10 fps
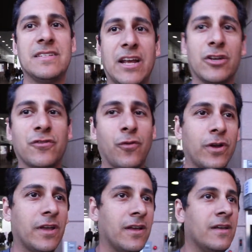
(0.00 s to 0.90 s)
stairs
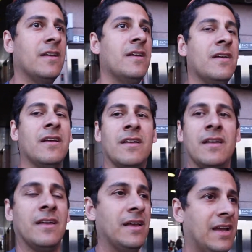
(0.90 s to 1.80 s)
for you
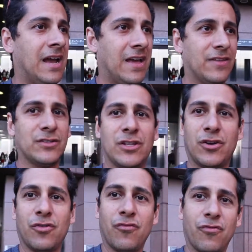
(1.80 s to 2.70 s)
and there's a
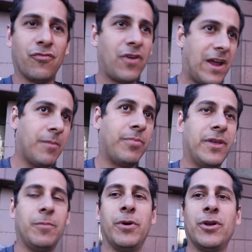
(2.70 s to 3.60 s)
little ramp
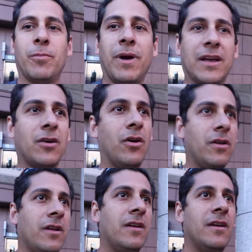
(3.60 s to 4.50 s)
that you put your bike
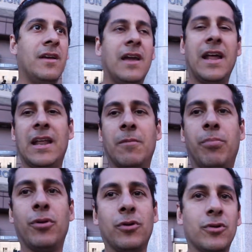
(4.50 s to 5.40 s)
on and it
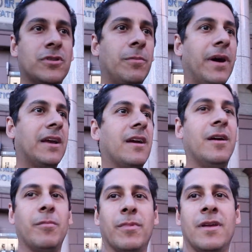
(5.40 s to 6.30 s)
pulls the bike
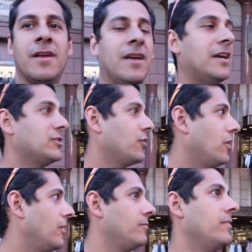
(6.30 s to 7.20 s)
up as you
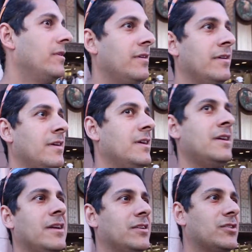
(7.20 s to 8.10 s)
go
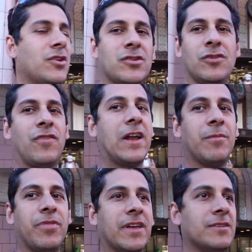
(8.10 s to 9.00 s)
up. There's those little
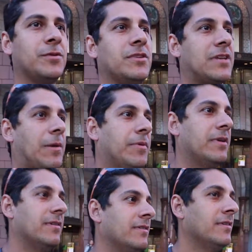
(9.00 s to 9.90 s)
random things we just happen
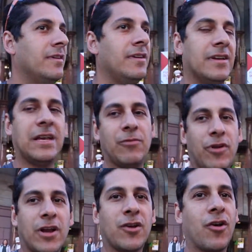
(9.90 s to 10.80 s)
to keep
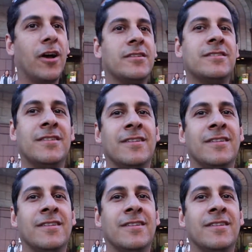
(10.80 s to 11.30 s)
running across